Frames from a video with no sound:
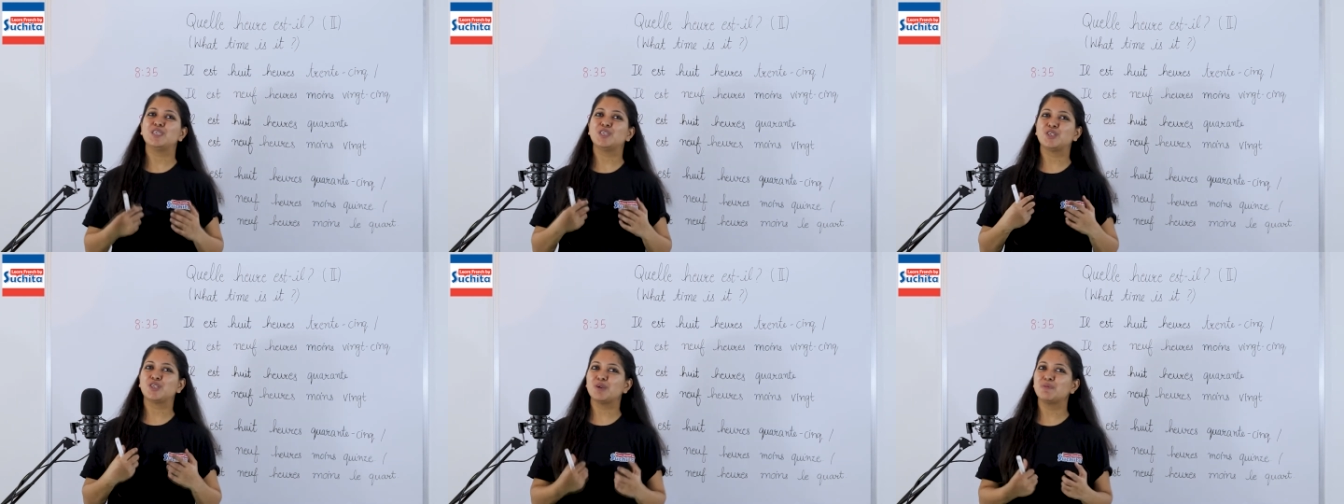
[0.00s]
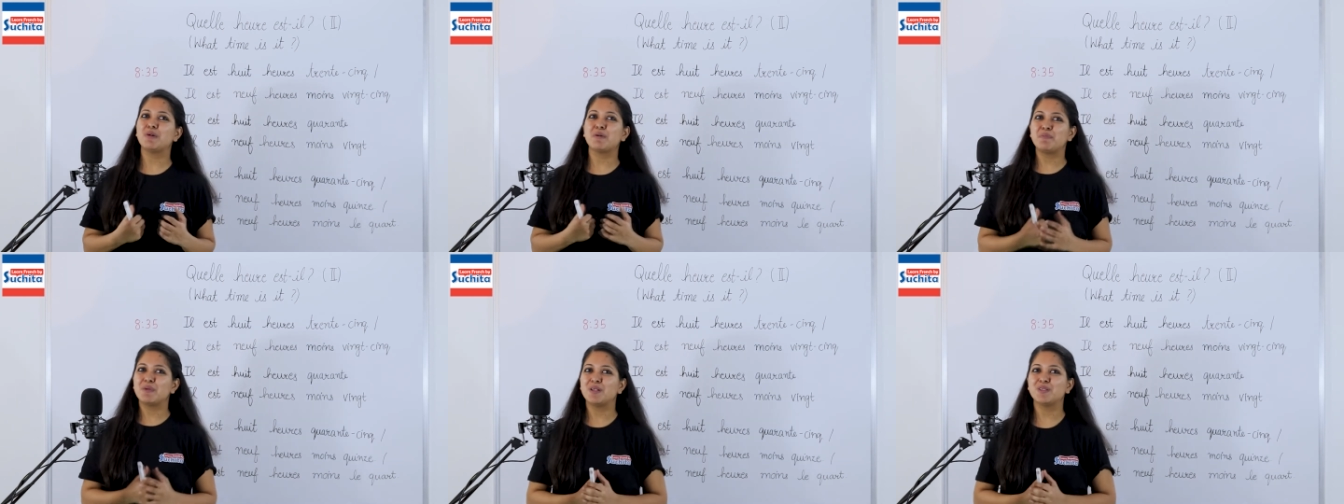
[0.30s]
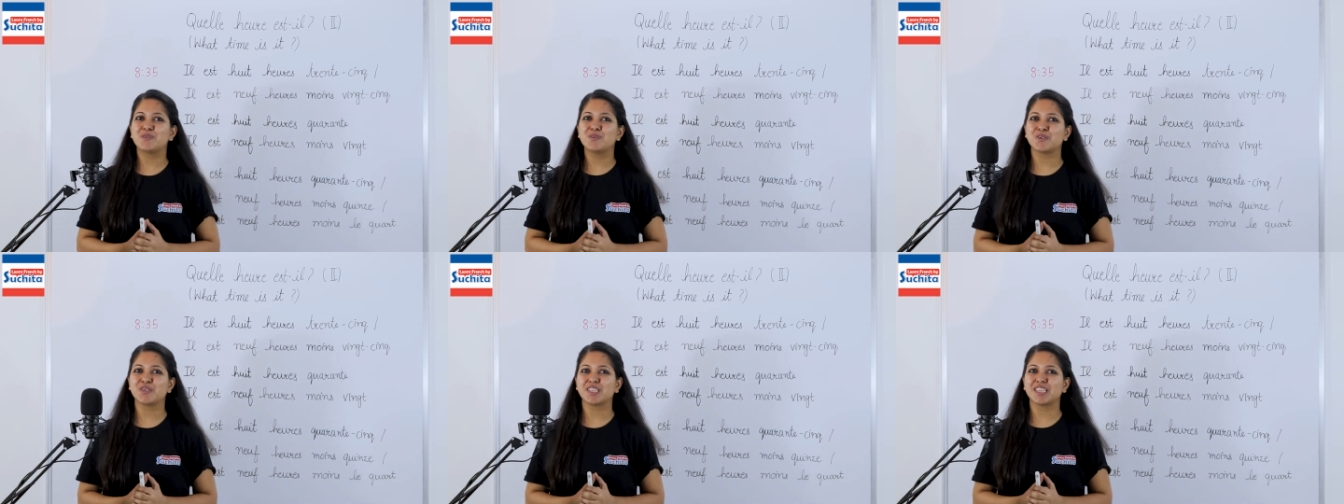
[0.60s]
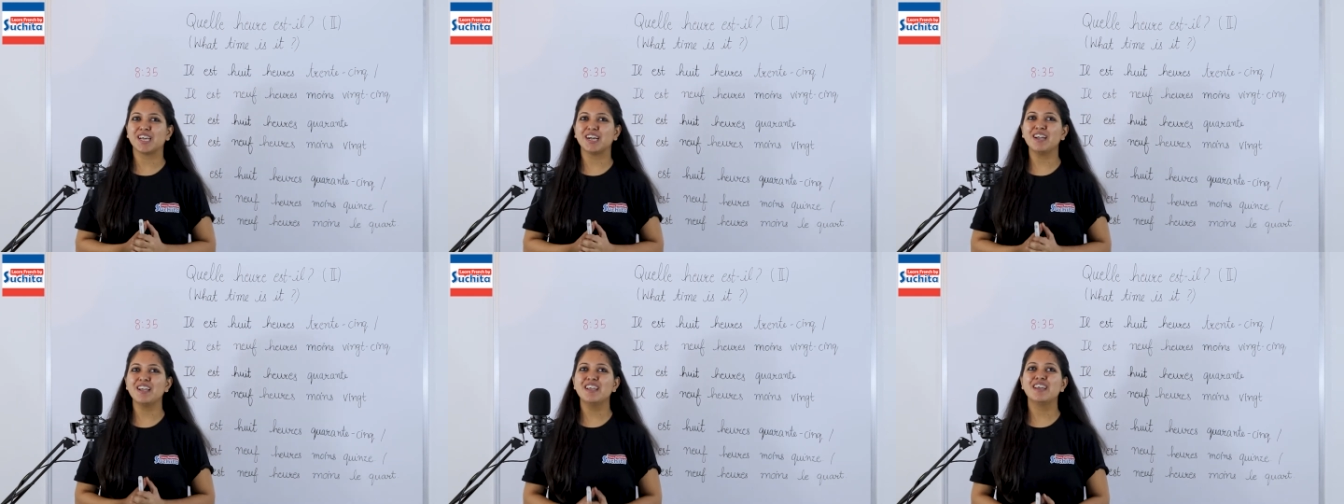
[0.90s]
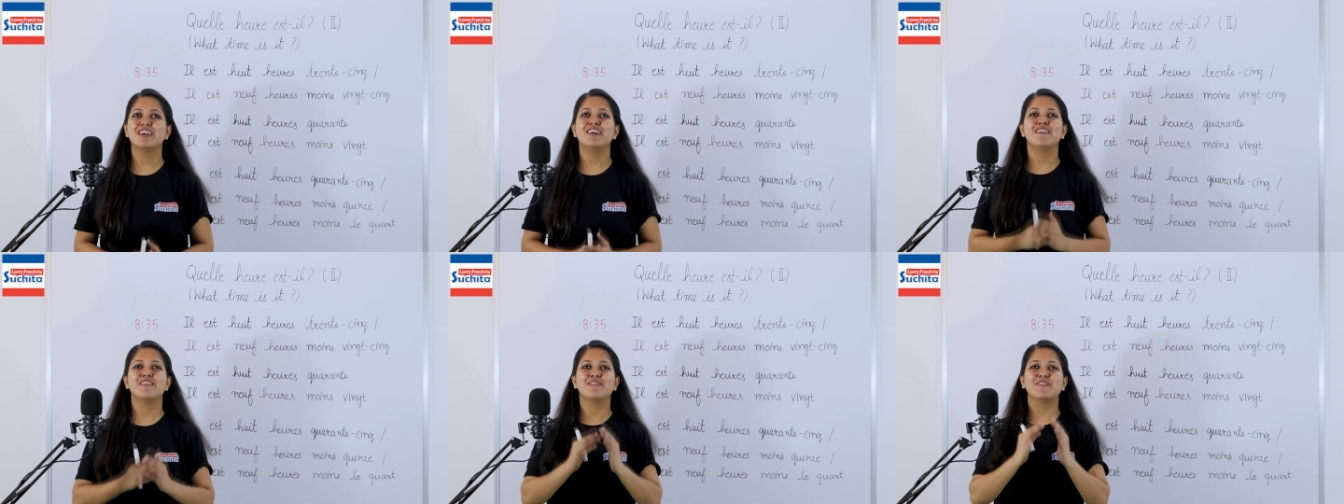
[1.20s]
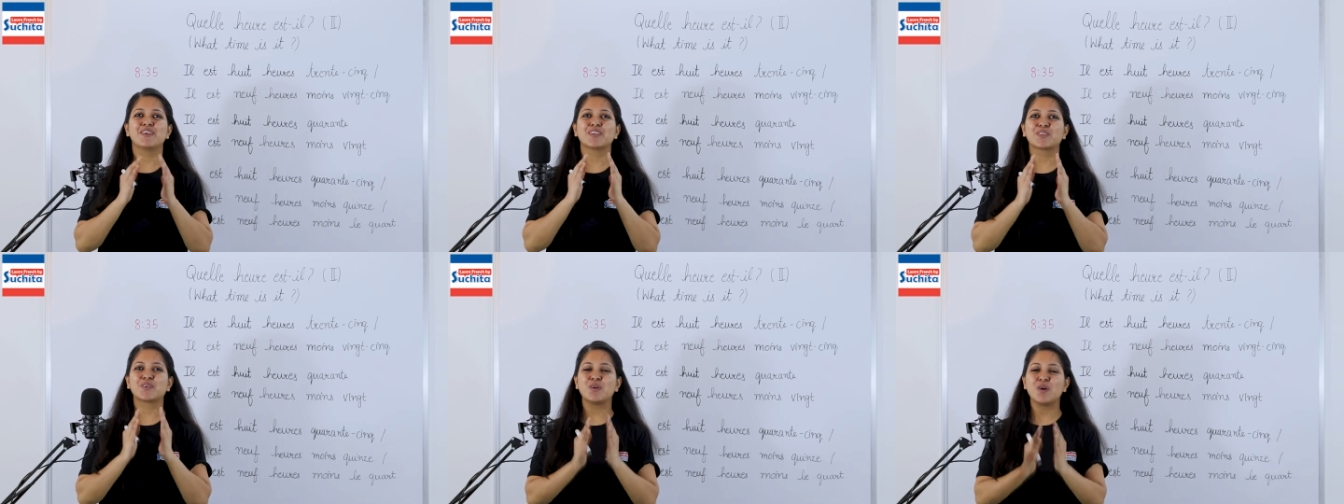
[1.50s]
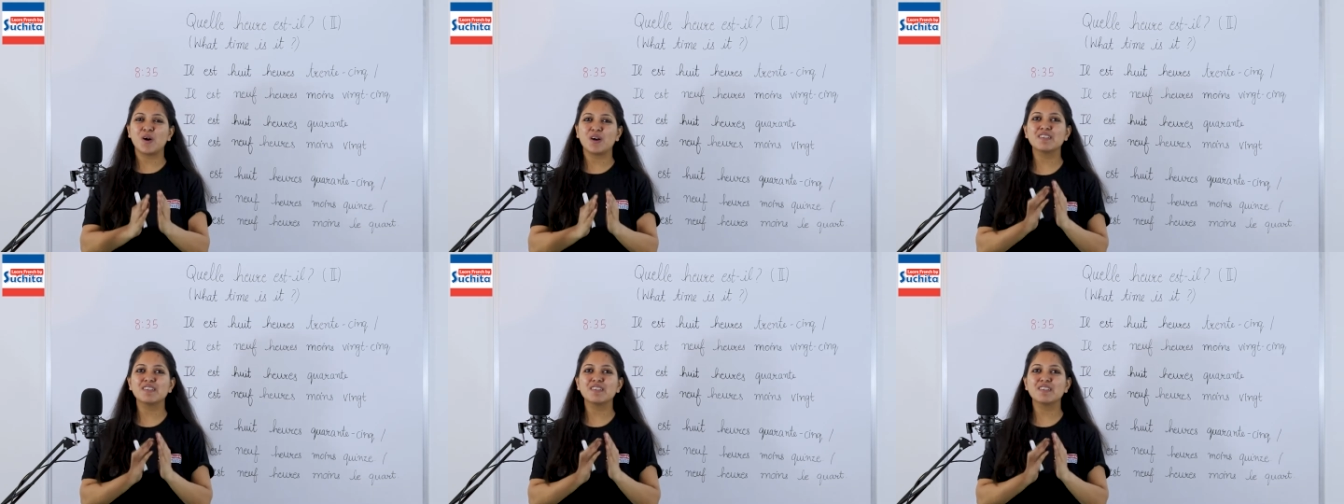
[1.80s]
Je m'appelle Suchita, votre